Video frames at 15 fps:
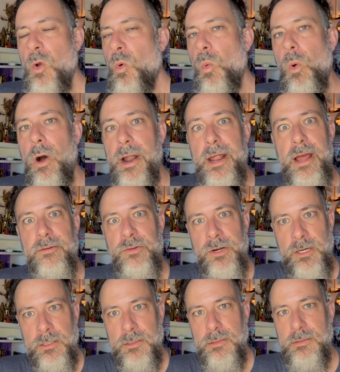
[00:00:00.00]

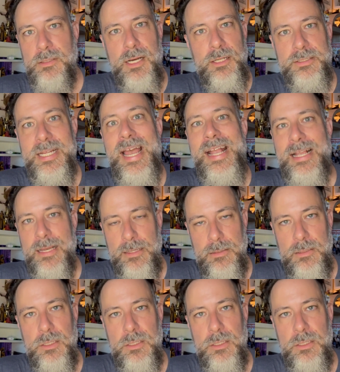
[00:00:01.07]
whatever, I'll take it.